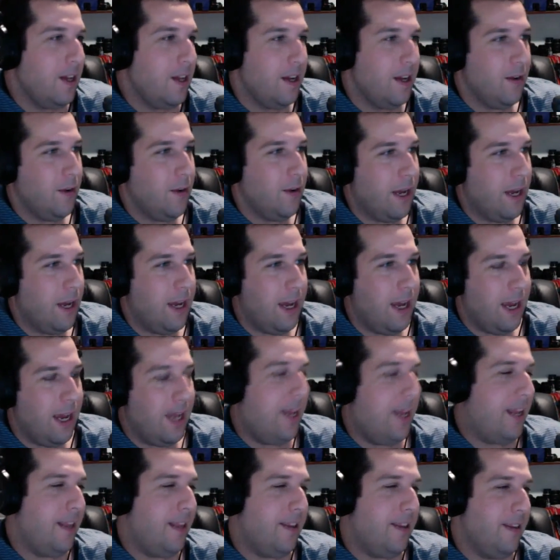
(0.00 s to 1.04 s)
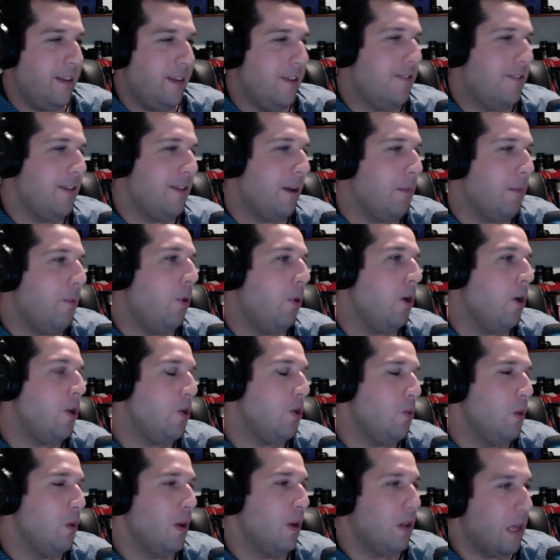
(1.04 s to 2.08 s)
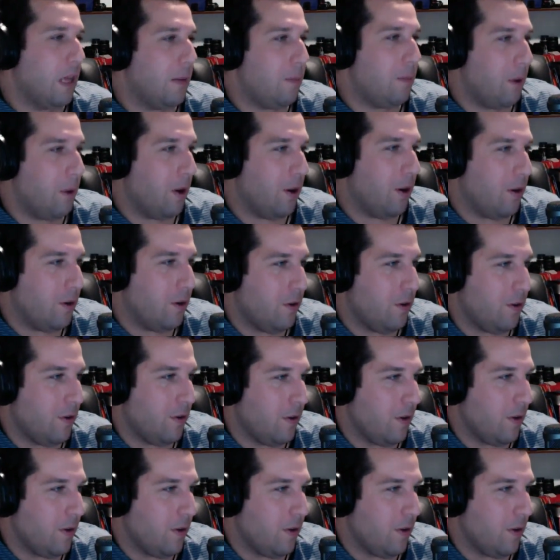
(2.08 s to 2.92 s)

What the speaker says: Okay, and at some point you will get burned.